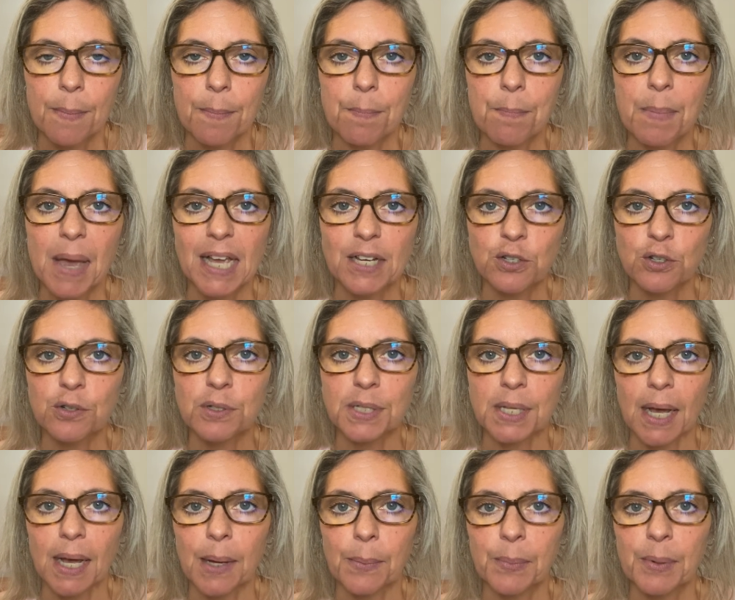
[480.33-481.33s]
measures
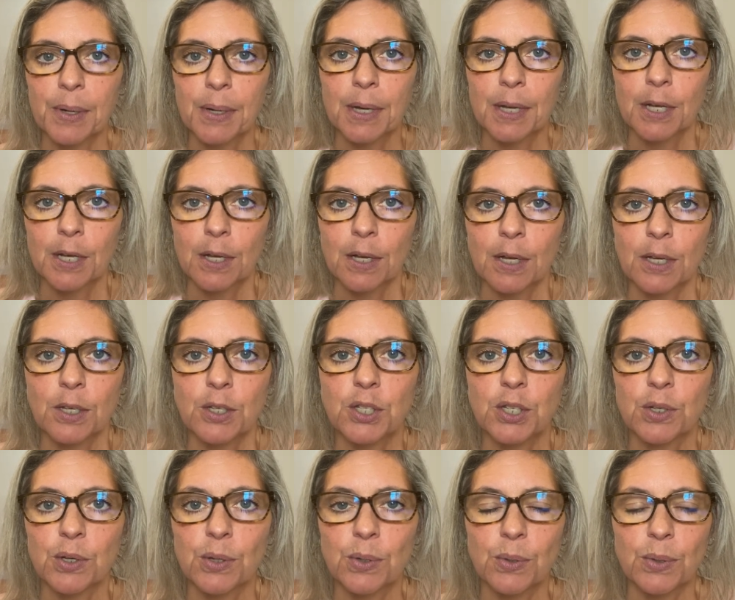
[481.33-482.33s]
up
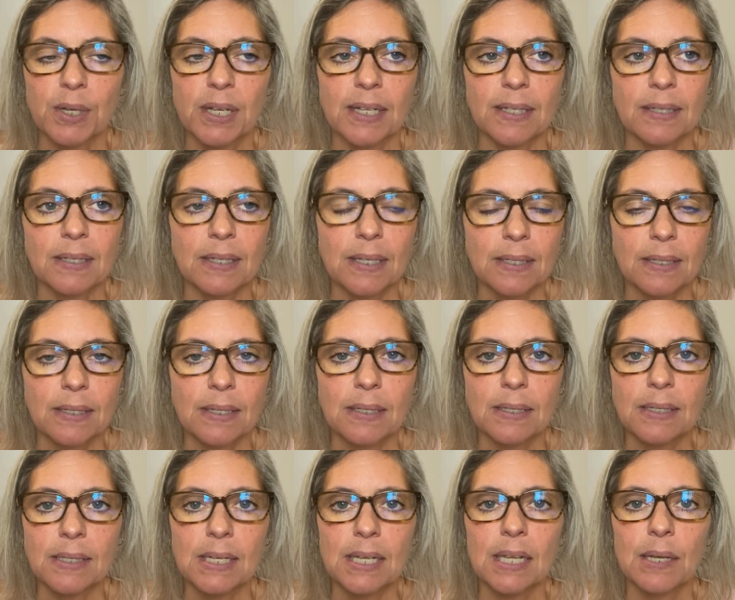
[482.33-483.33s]
to
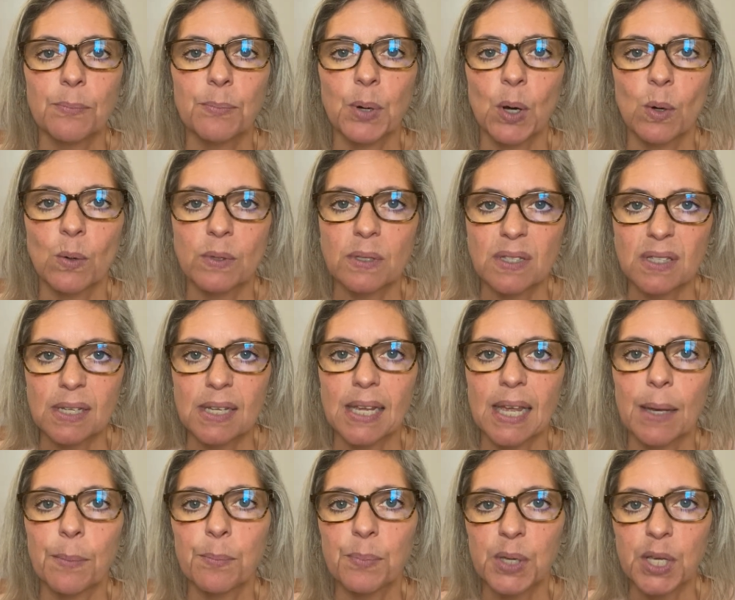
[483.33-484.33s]
consistency, potency,
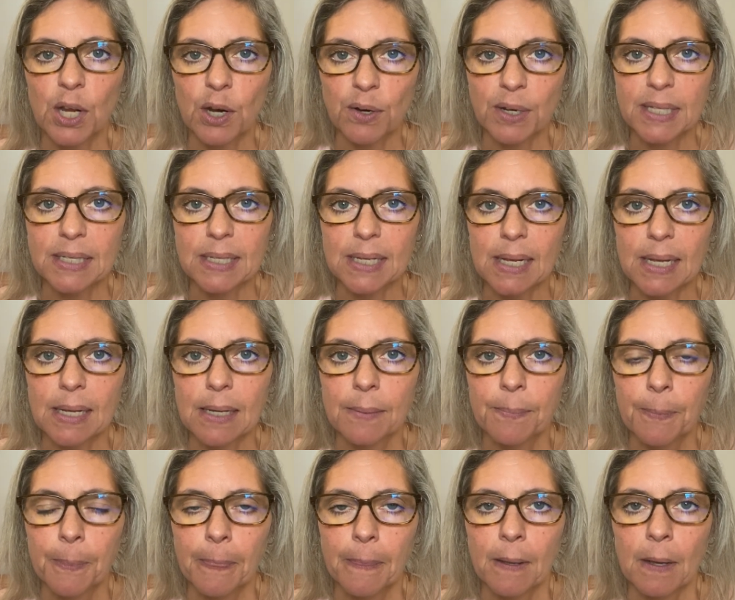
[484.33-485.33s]
and purity
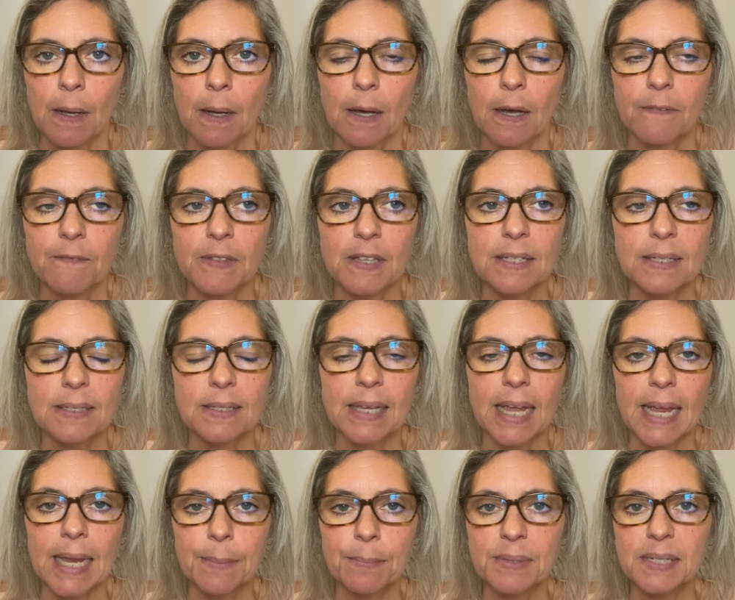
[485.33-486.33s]
of the
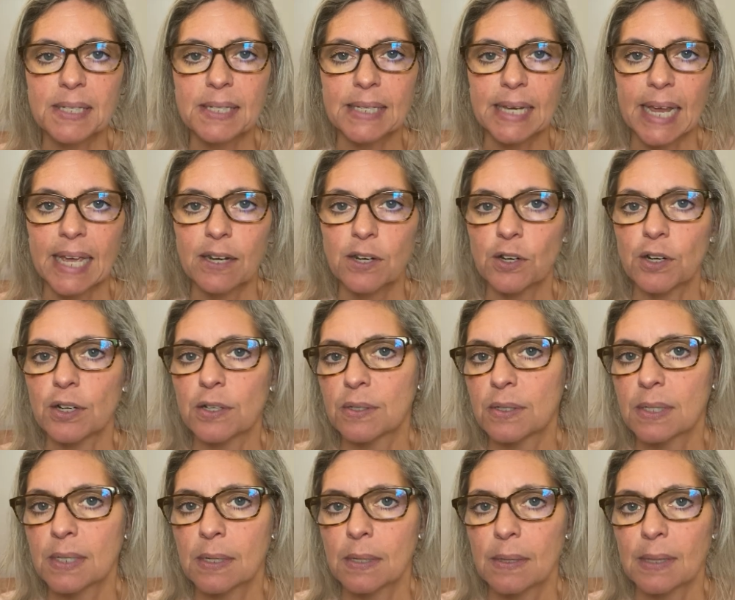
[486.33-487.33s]
same
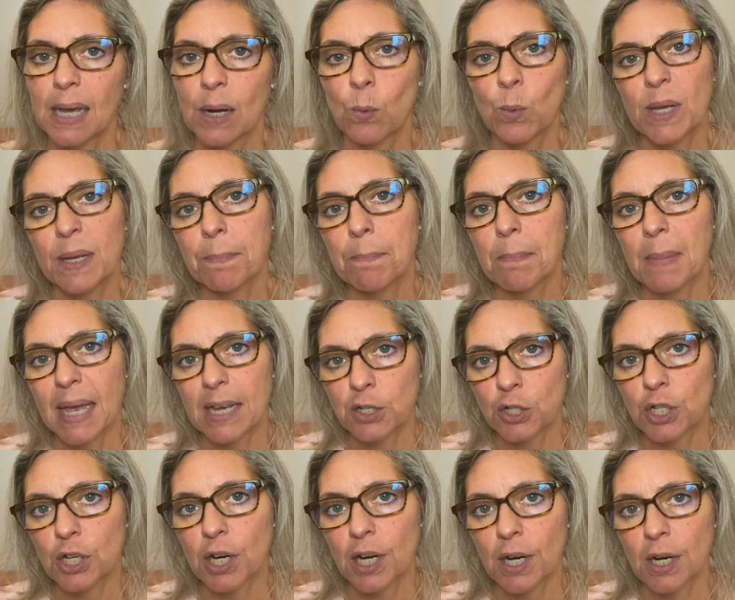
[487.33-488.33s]
standards that we
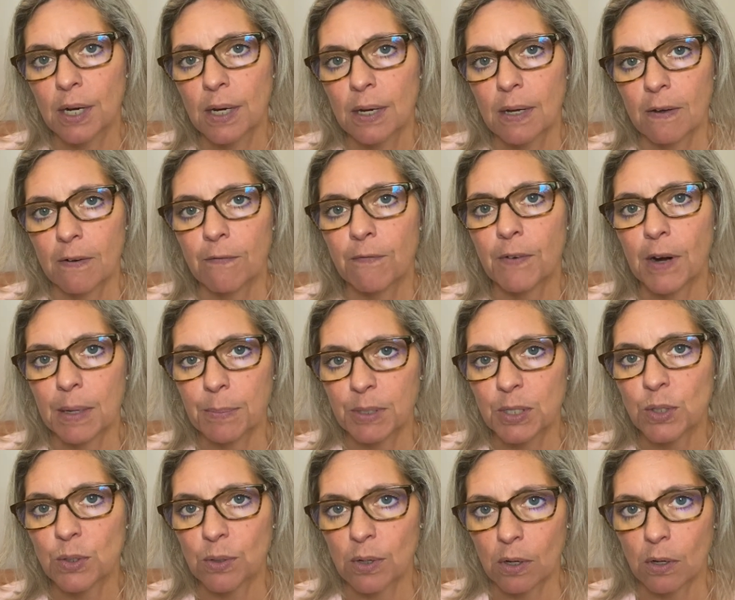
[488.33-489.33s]
measure
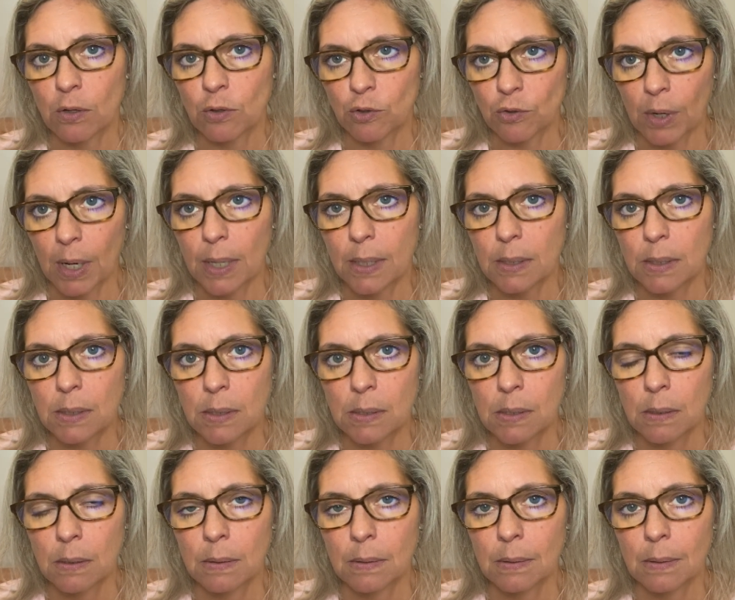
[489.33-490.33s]
pharmaceutical drugs.
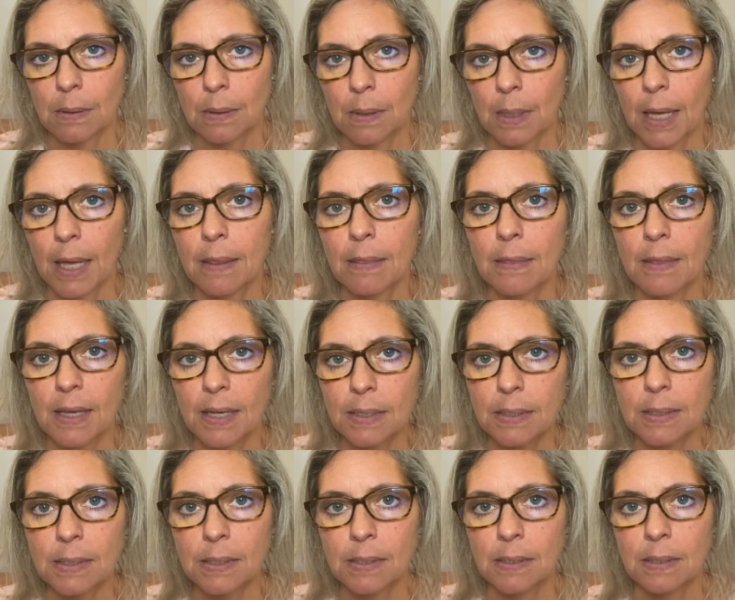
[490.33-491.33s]
And
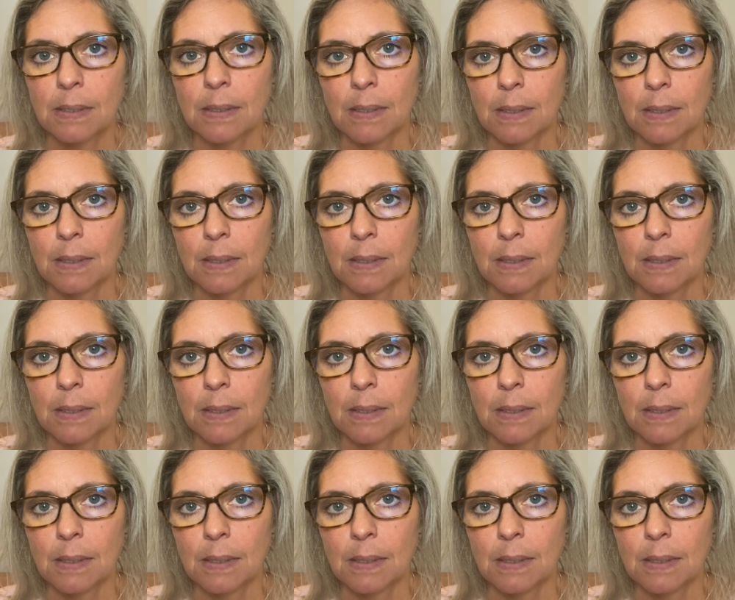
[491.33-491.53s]
this,